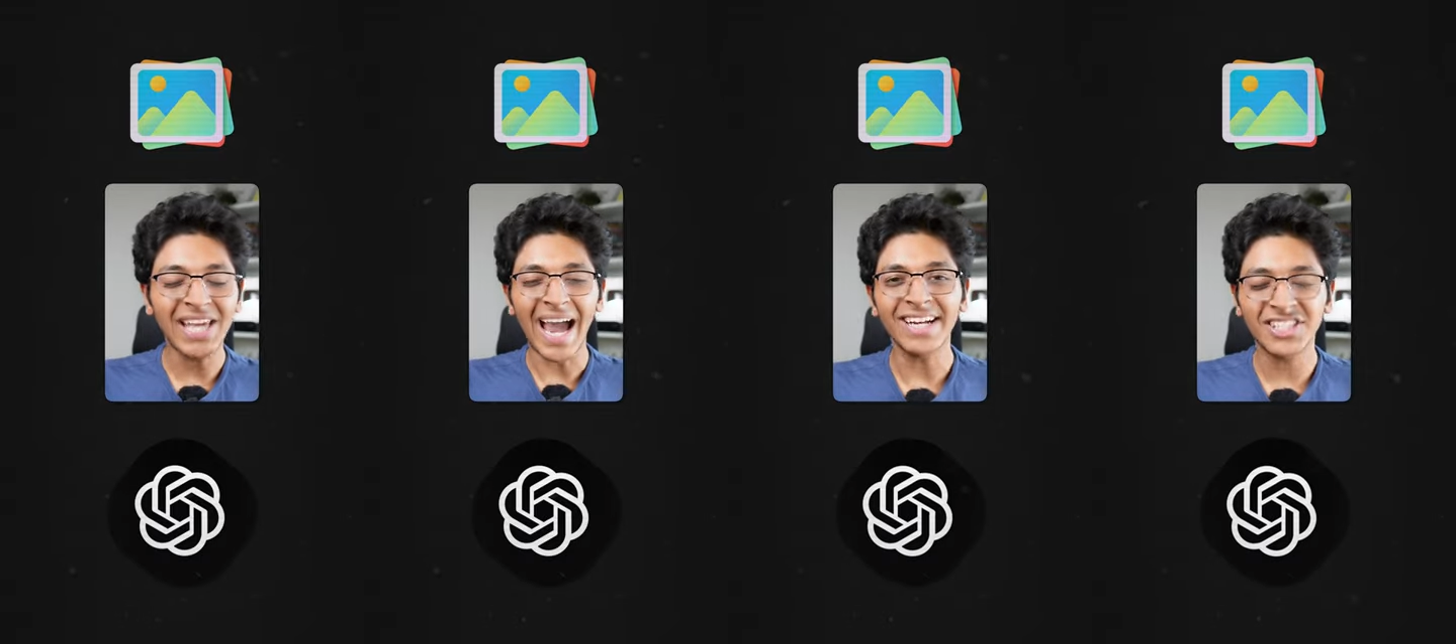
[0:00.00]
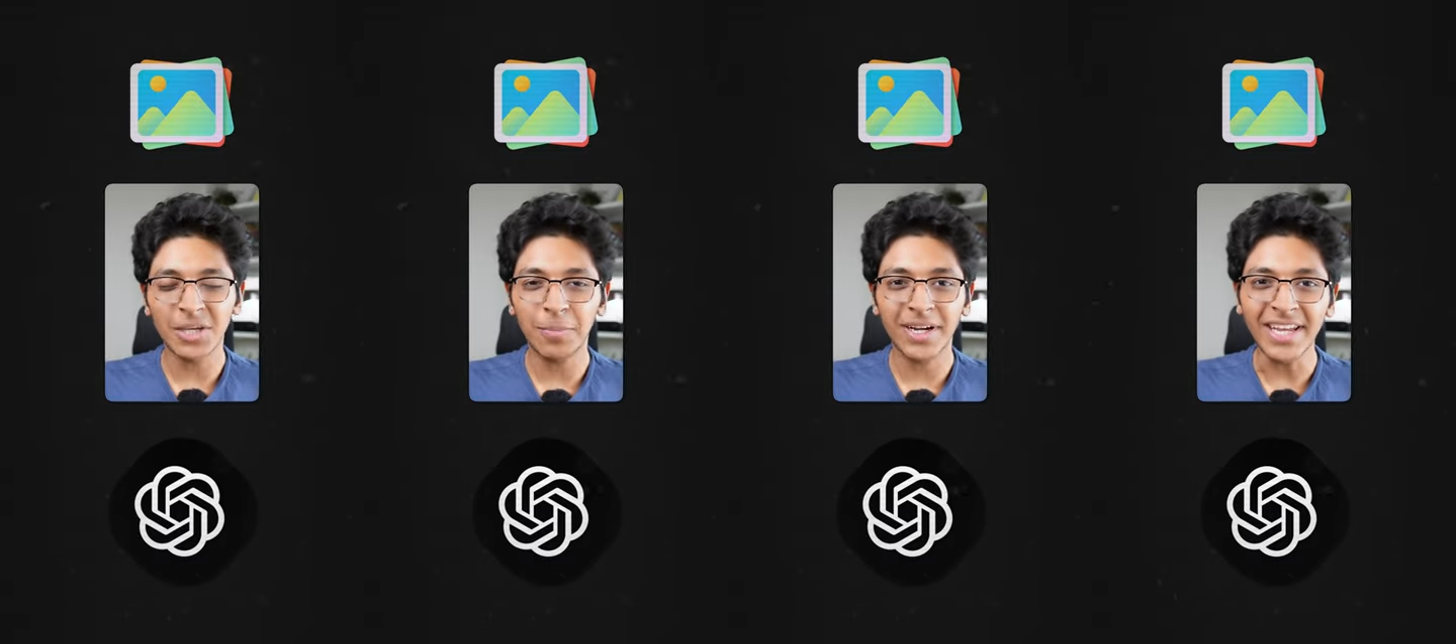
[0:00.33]

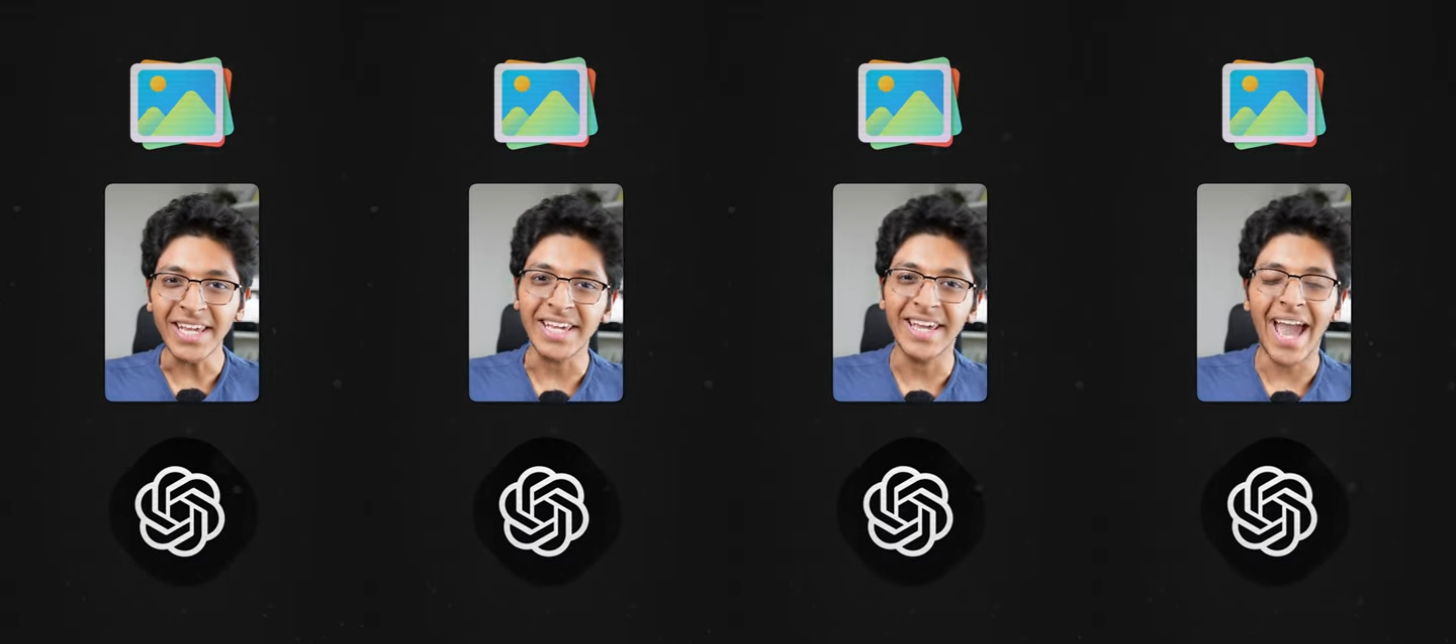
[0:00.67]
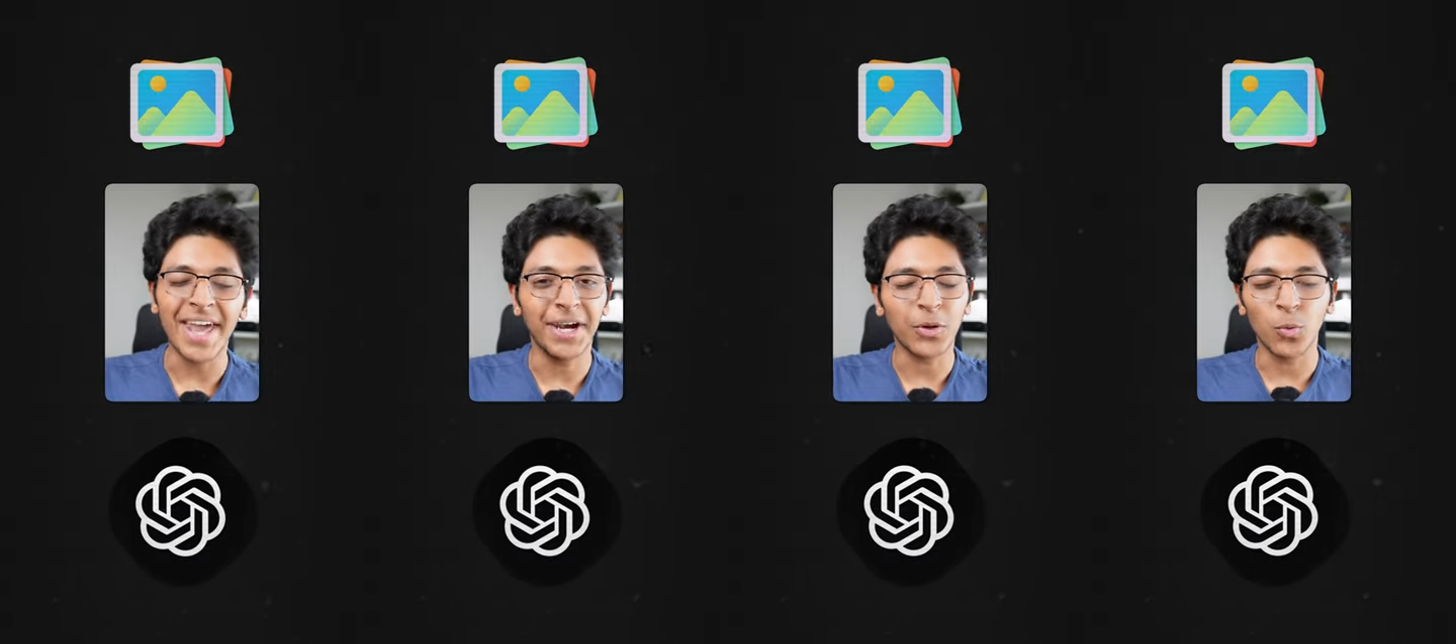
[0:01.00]
ChatGPT
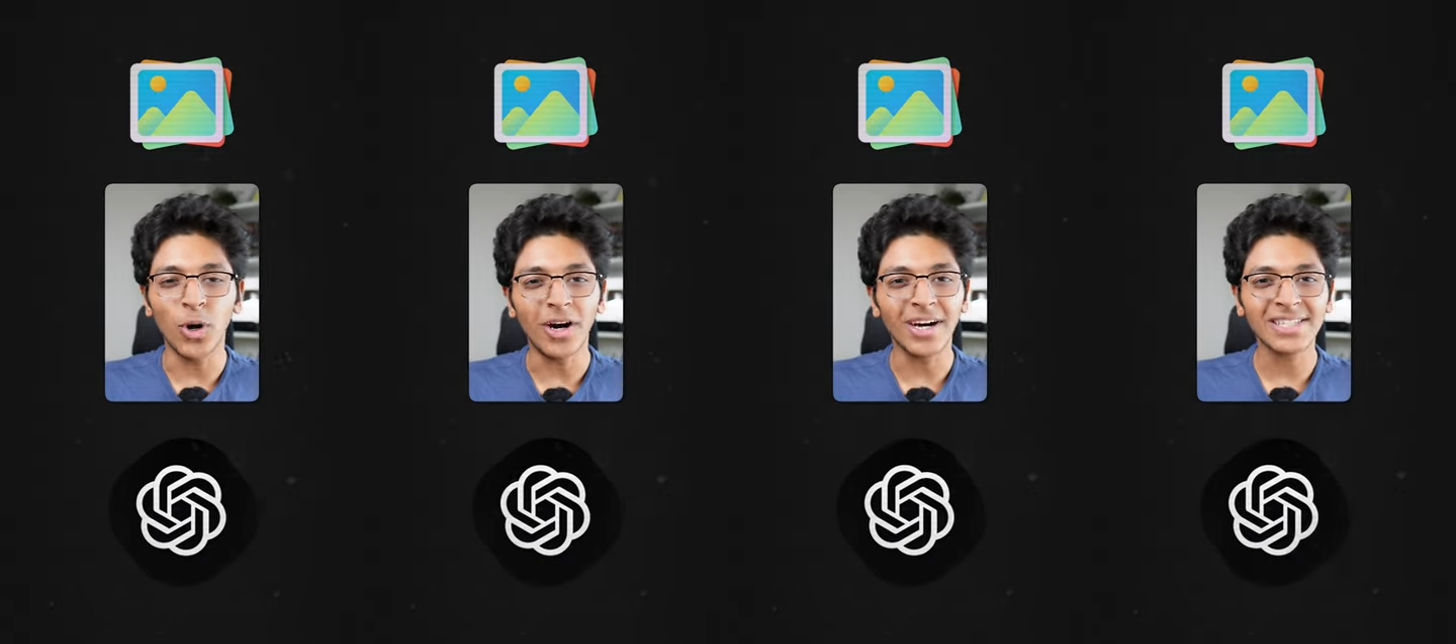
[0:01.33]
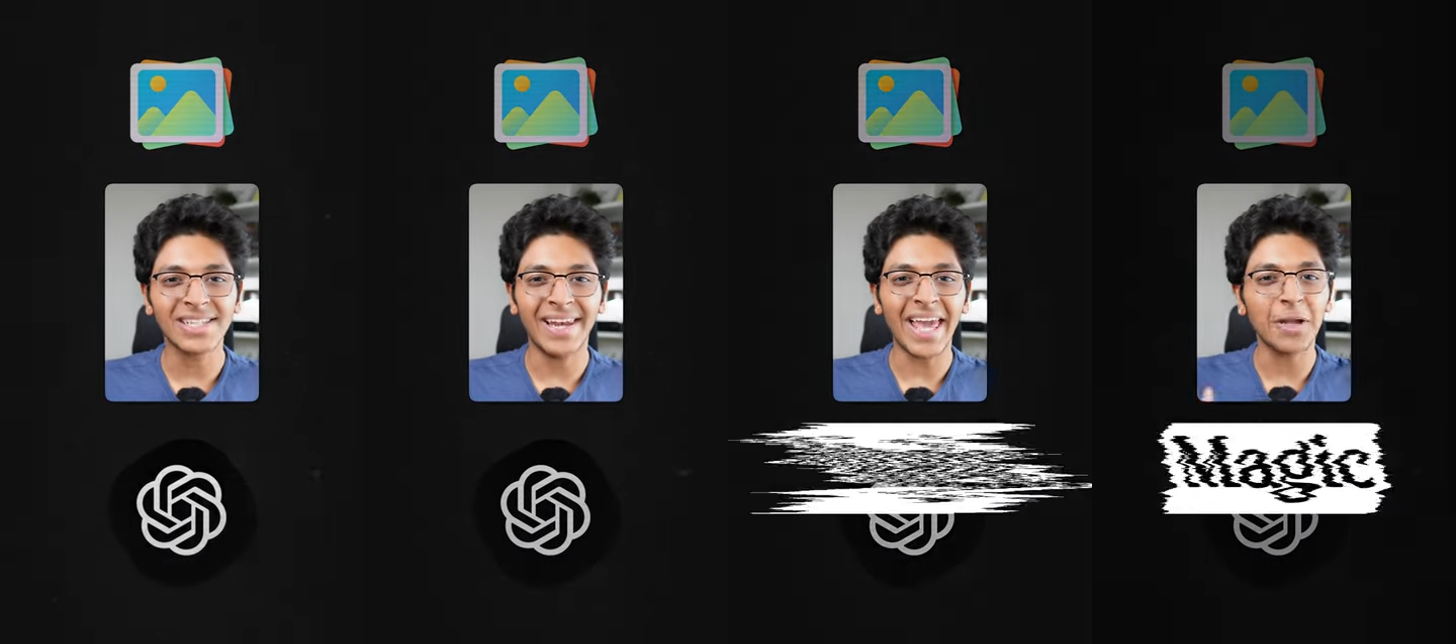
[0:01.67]
and it
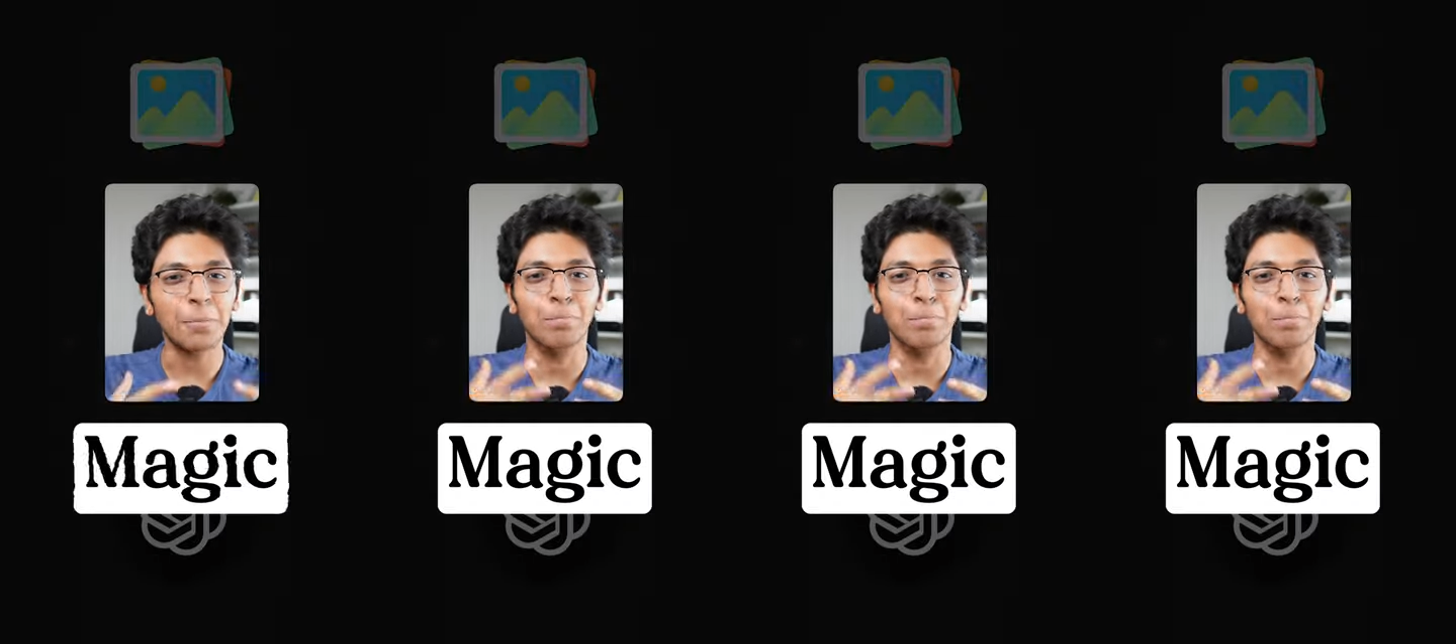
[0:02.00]
works like